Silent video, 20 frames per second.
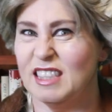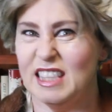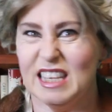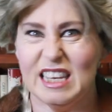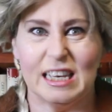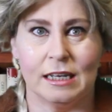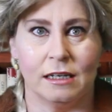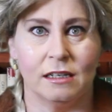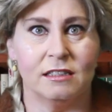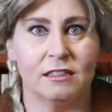
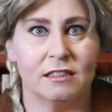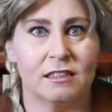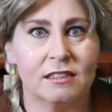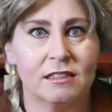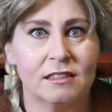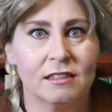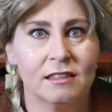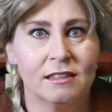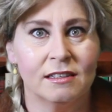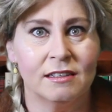
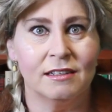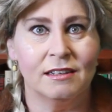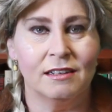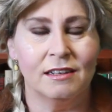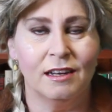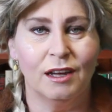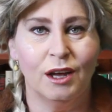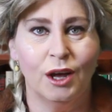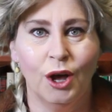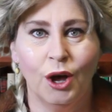things,
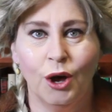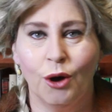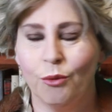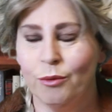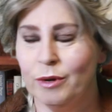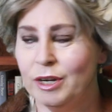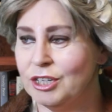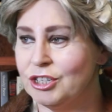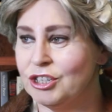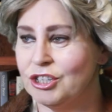
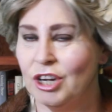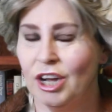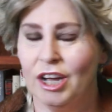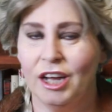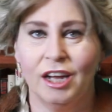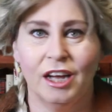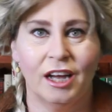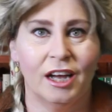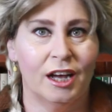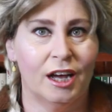which,
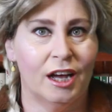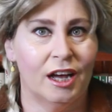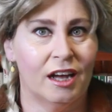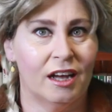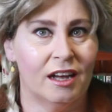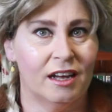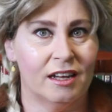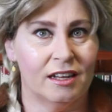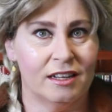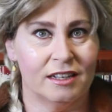
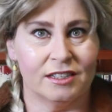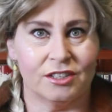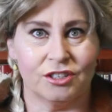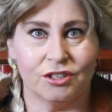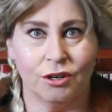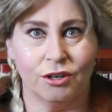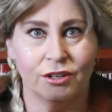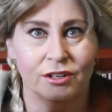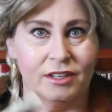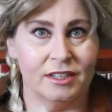
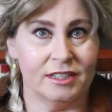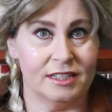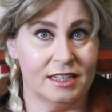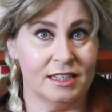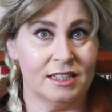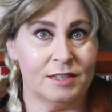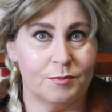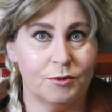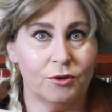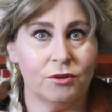so
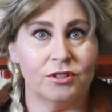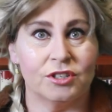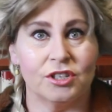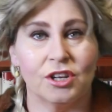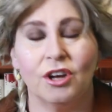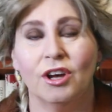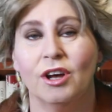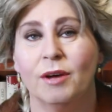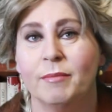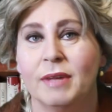this book,
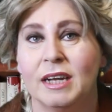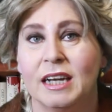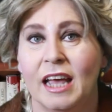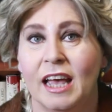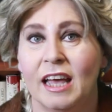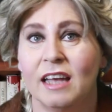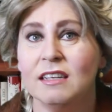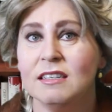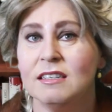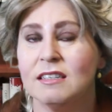so Hermann
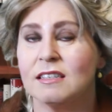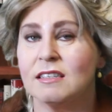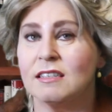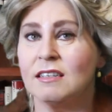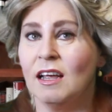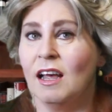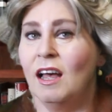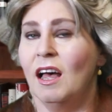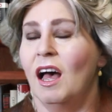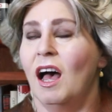
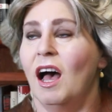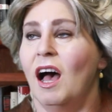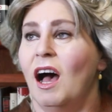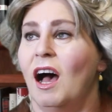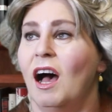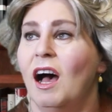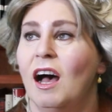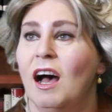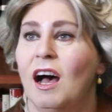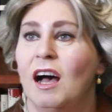Hesse,
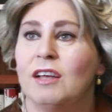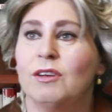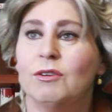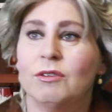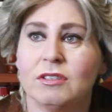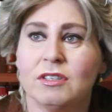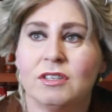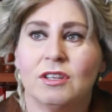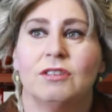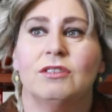I
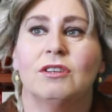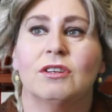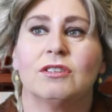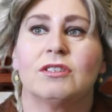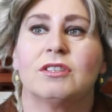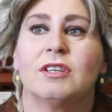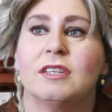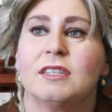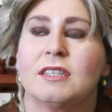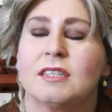also
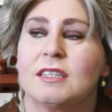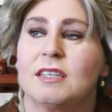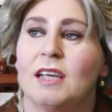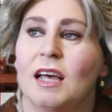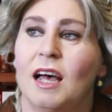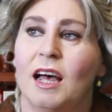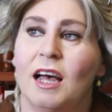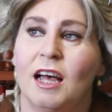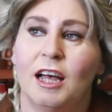noticed